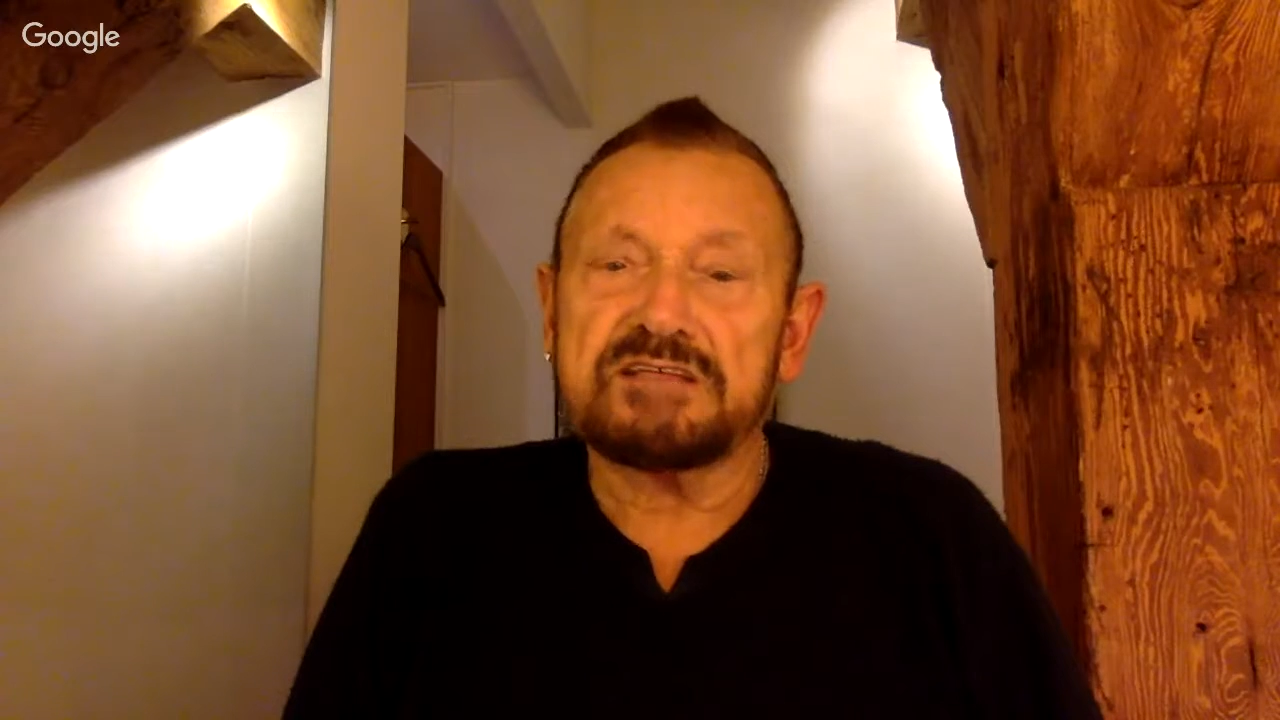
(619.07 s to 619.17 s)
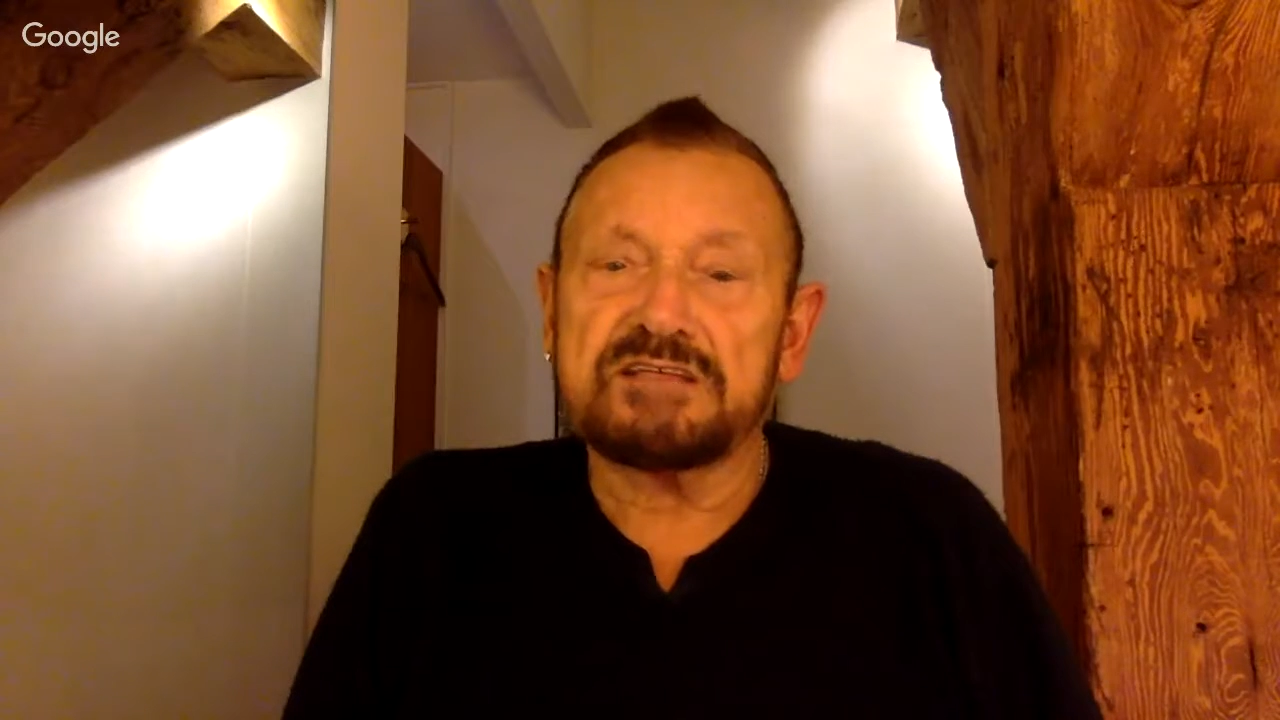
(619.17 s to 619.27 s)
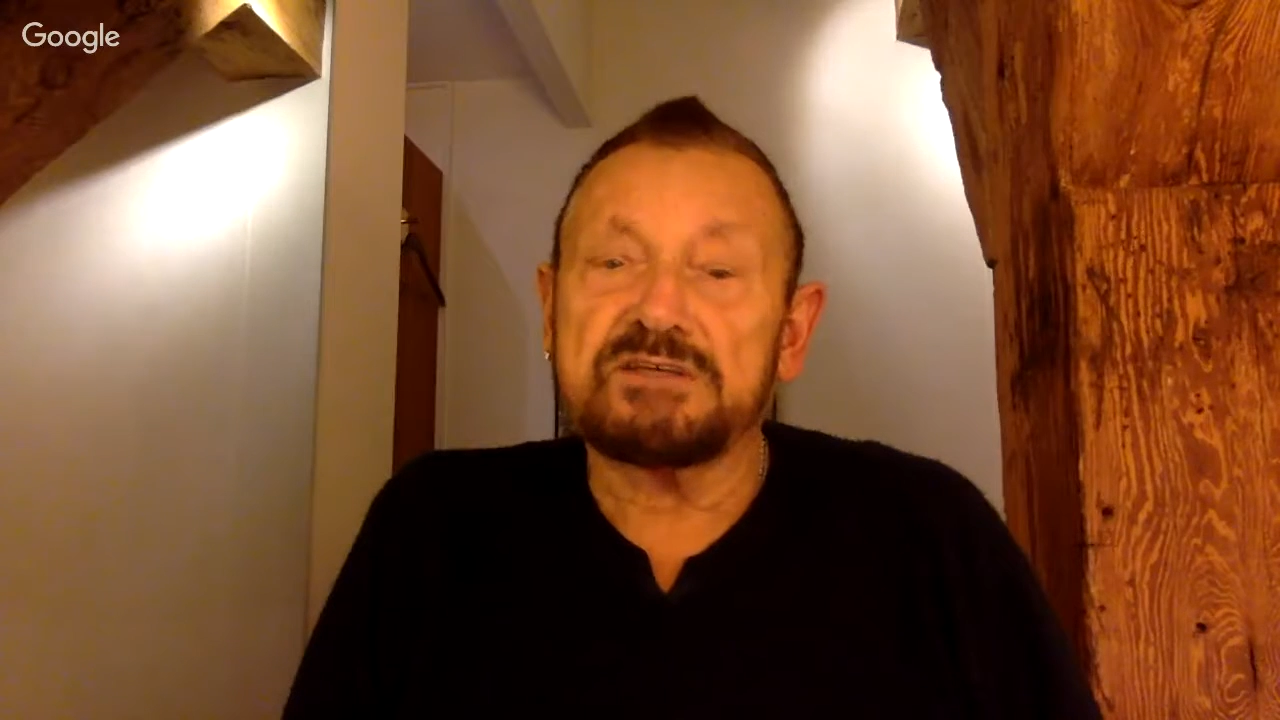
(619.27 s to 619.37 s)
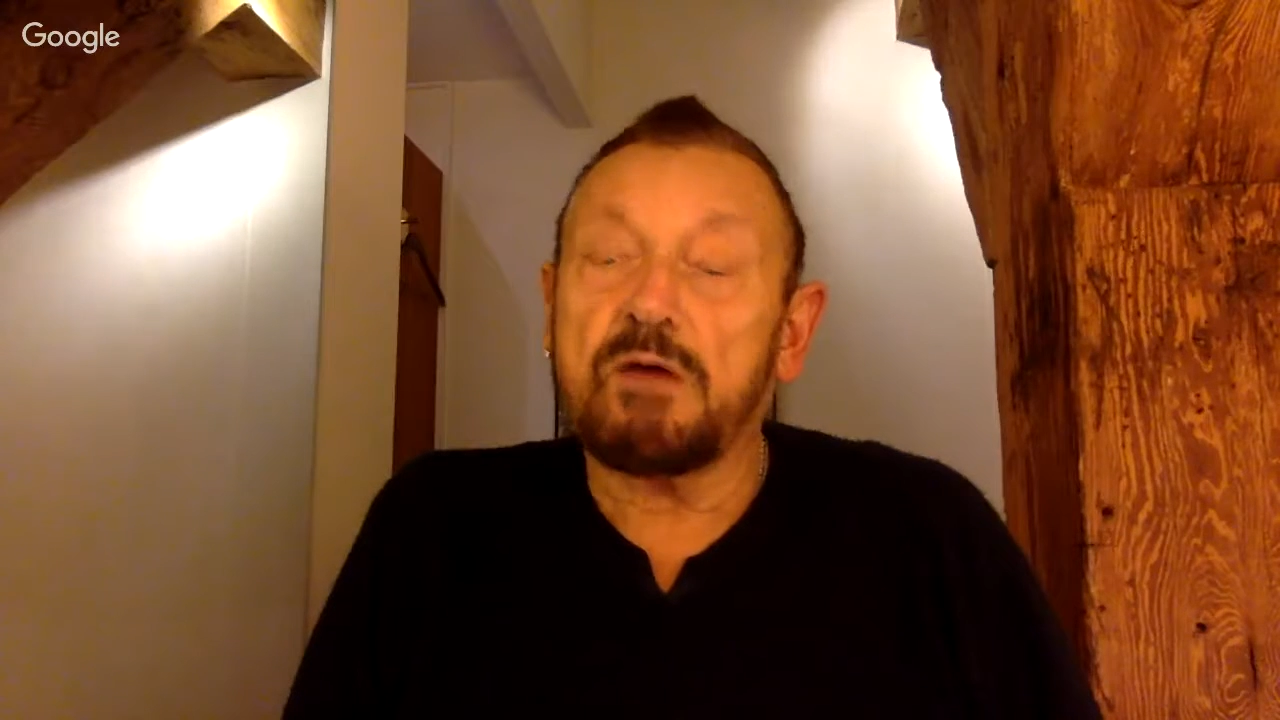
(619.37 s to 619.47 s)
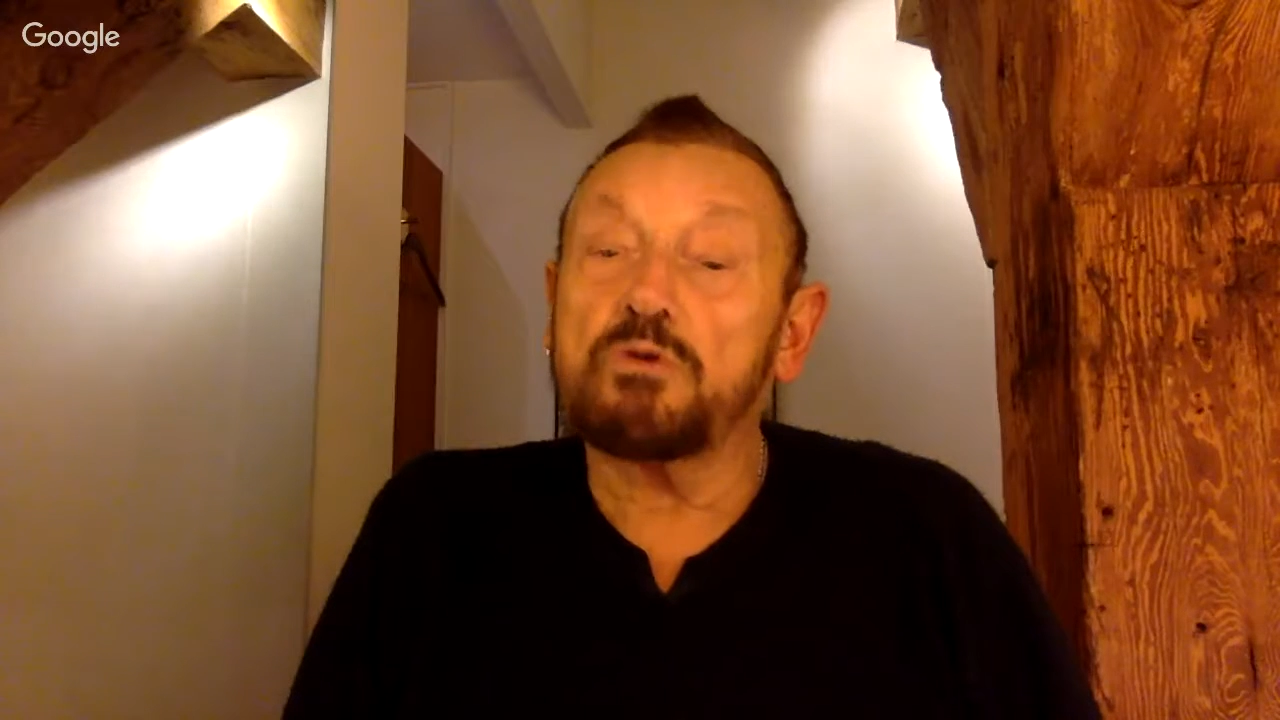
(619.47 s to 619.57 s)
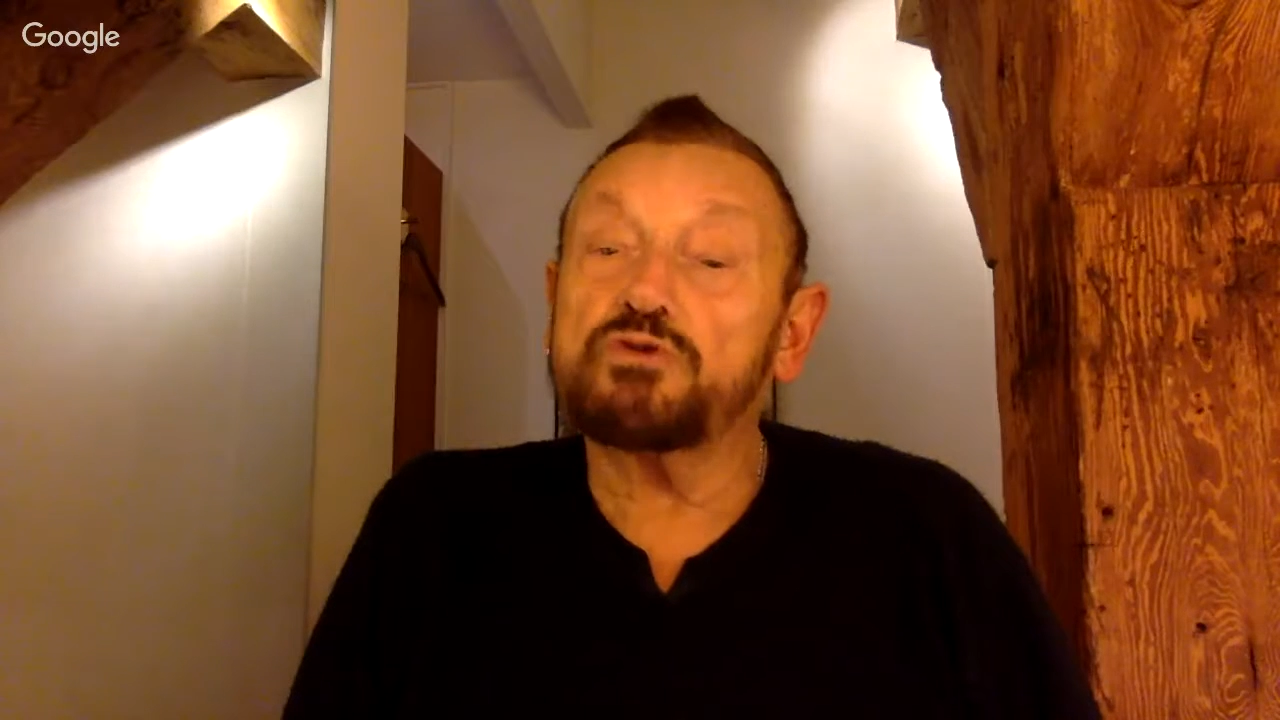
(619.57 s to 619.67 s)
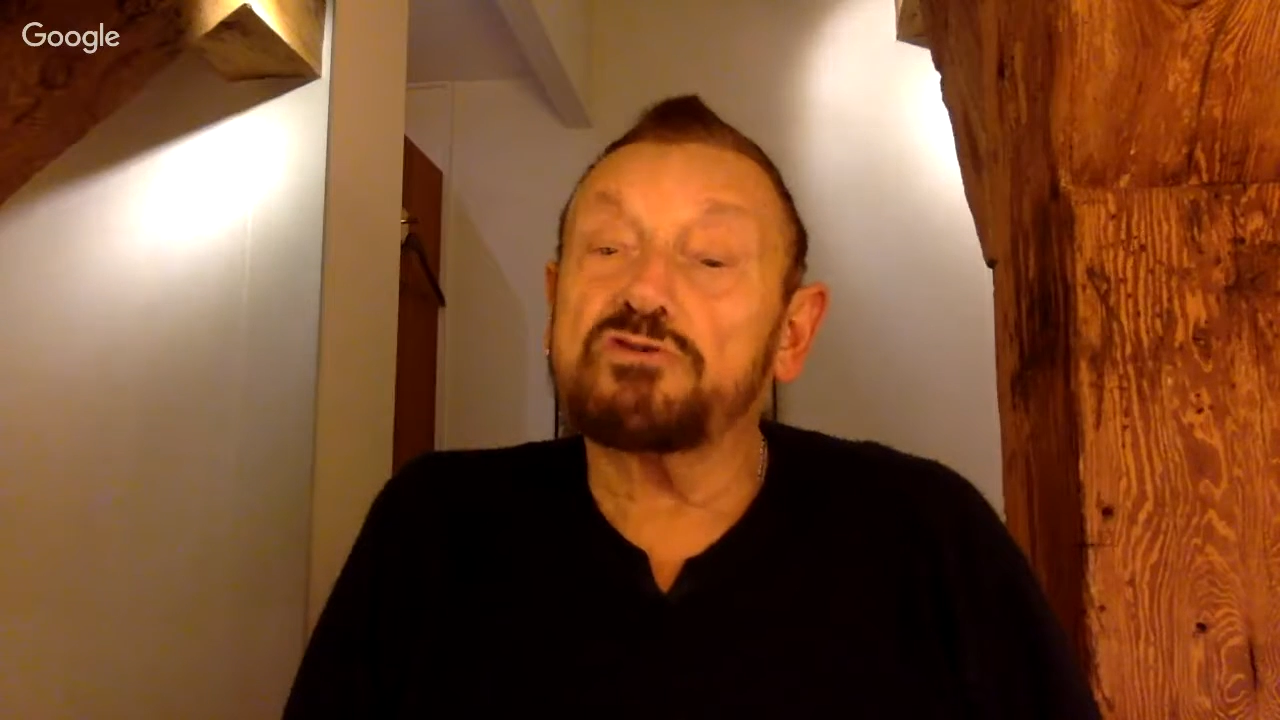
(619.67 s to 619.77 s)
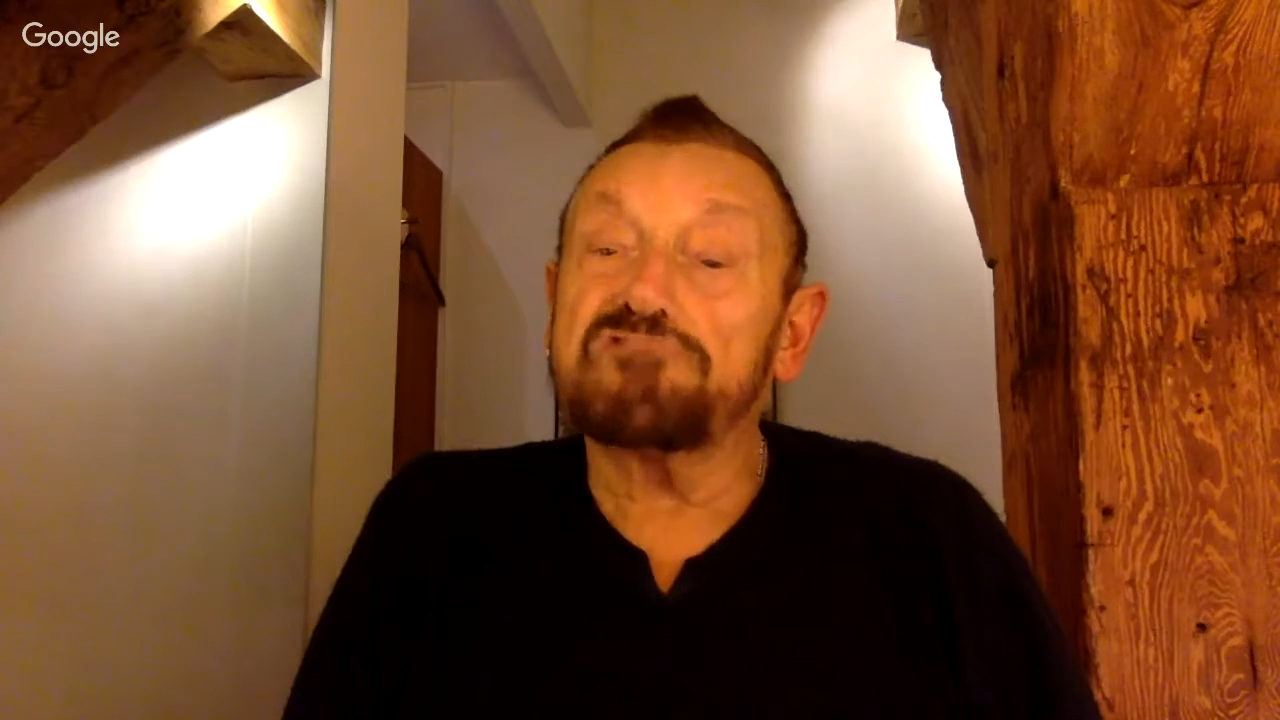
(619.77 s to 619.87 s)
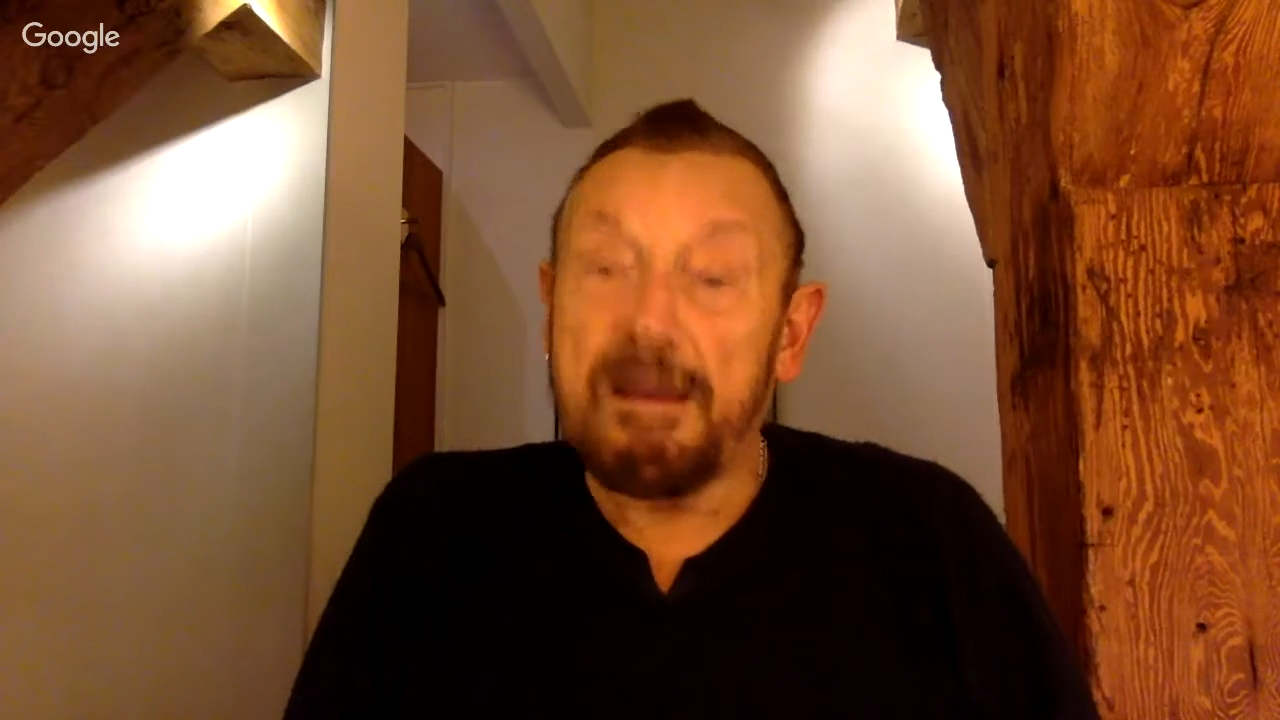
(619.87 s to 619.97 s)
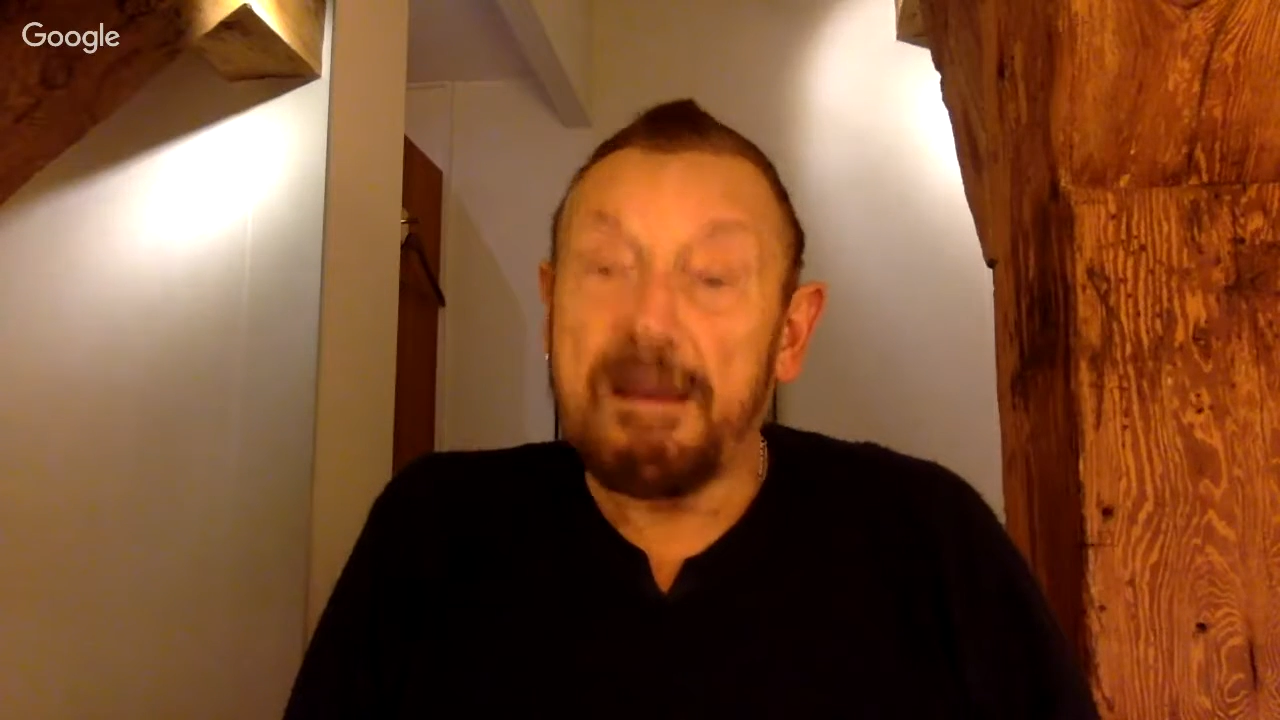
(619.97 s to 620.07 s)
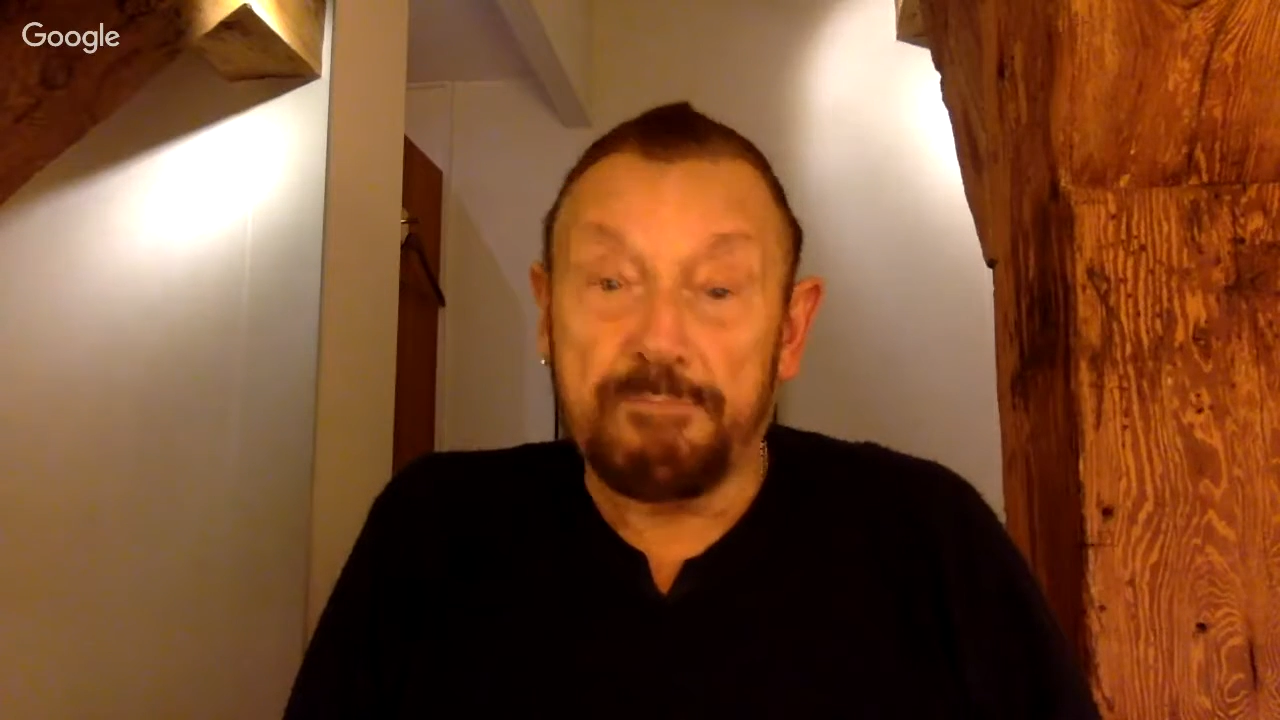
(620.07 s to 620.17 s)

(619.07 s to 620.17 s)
so I want you to grab